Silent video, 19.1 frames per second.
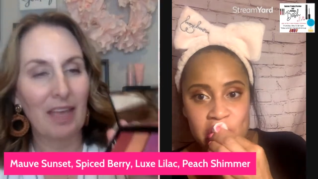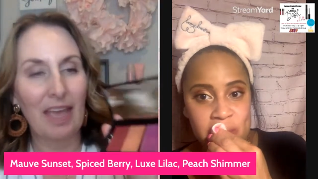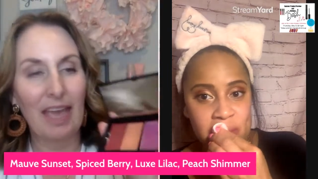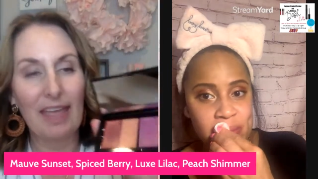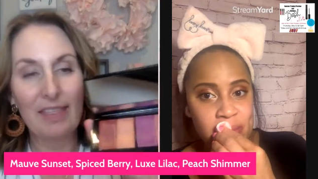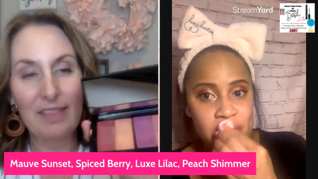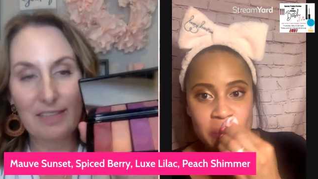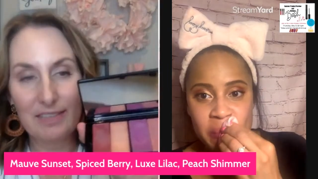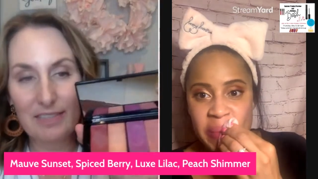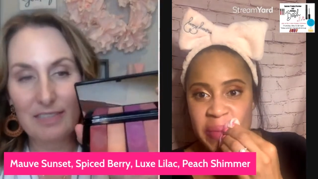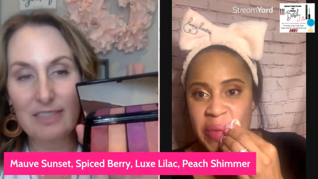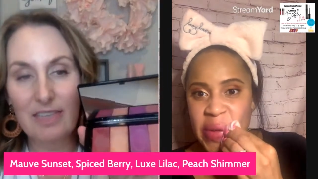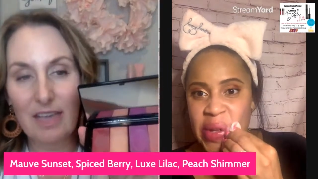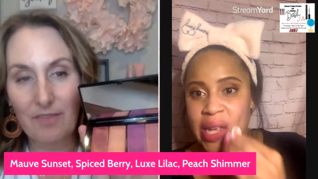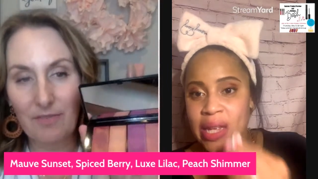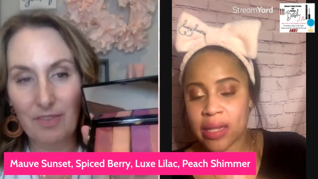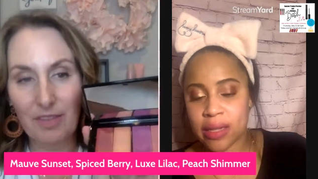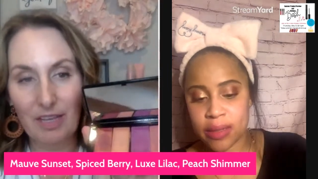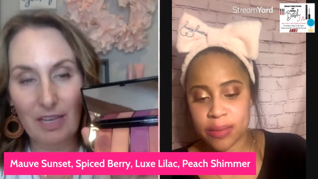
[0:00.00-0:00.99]
Speaker 1: And this is
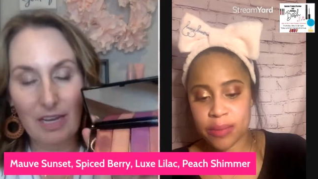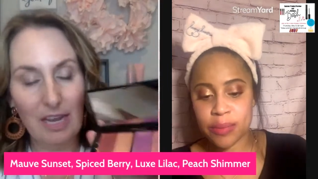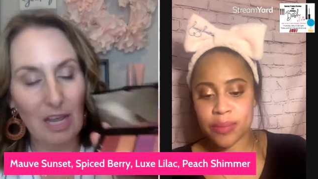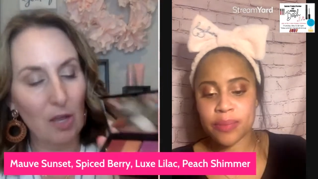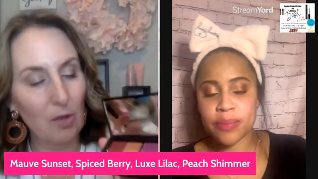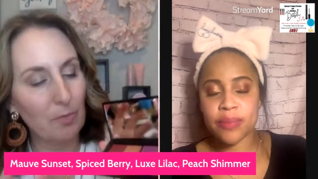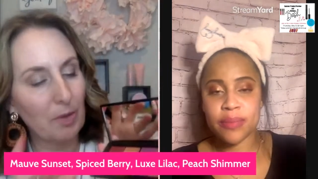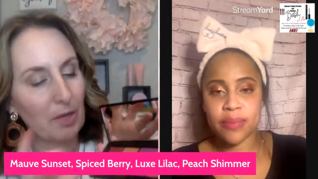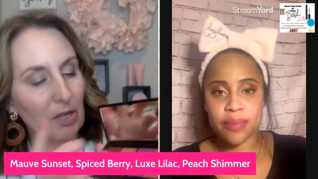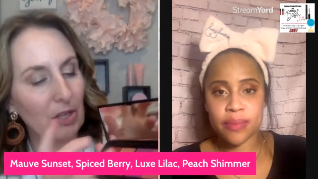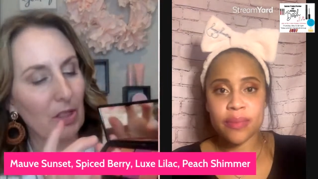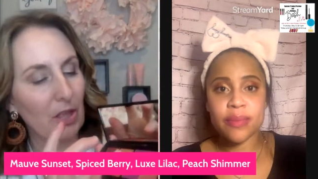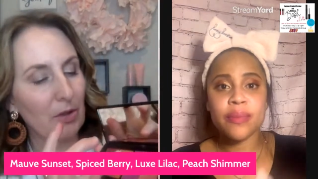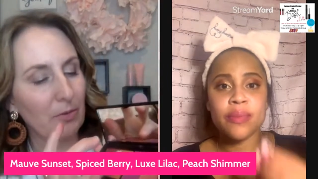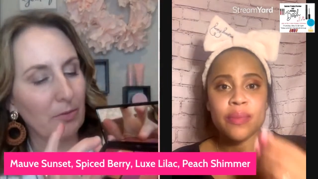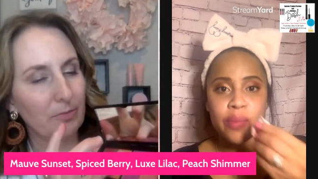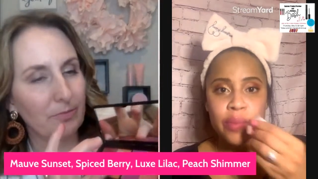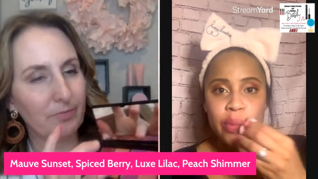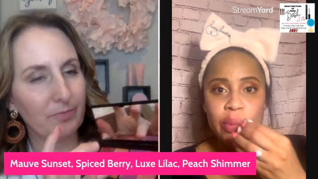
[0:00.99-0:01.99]
definitely going to help it
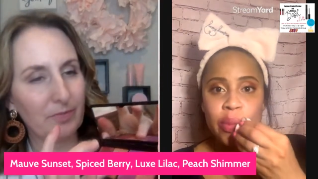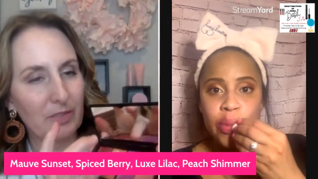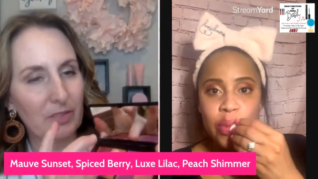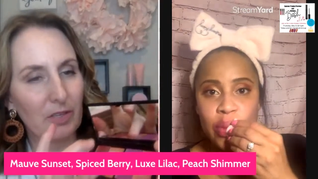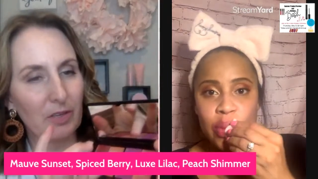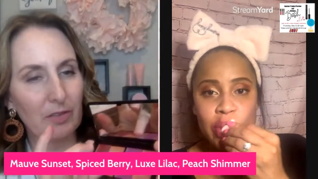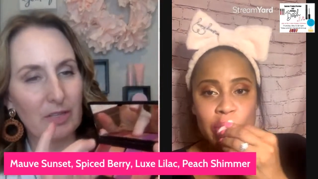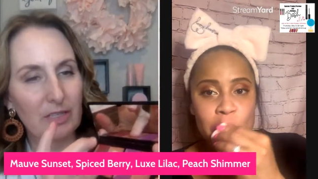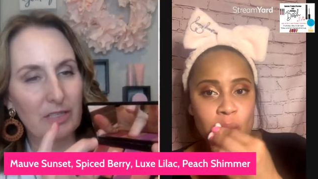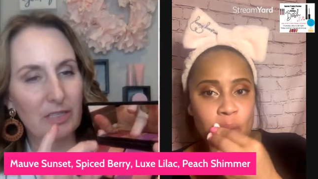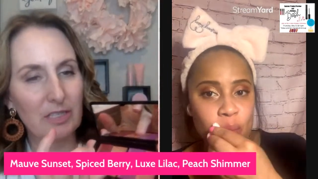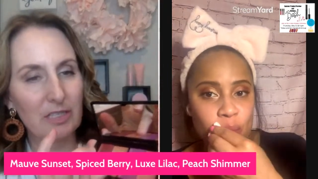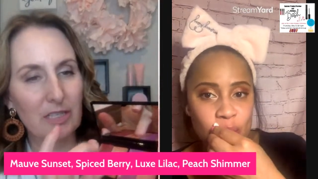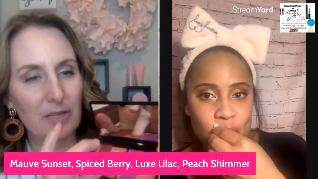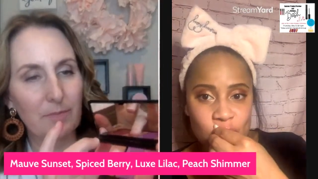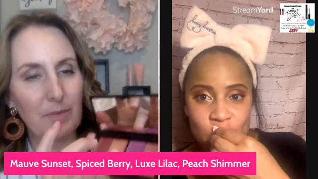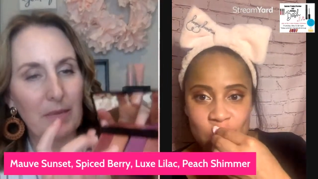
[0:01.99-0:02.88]
glow. So, this is the